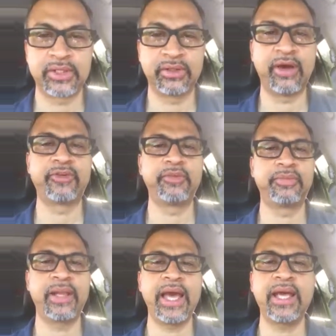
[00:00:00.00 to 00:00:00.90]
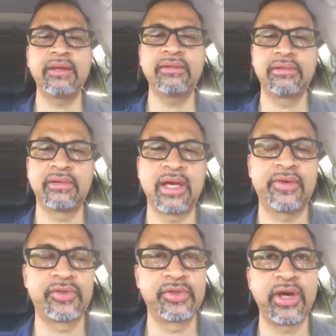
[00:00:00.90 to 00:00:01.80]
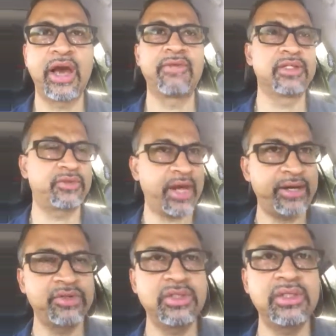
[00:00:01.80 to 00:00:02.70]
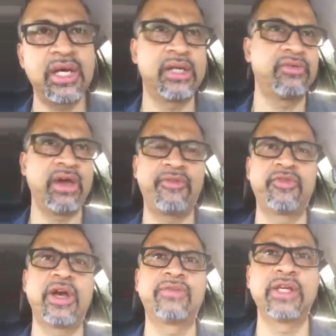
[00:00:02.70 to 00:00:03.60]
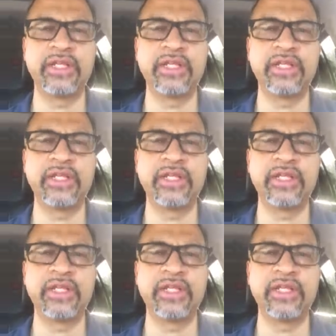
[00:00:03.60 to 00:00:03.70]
So you have to plan, you have to have a strategy, and you have to have the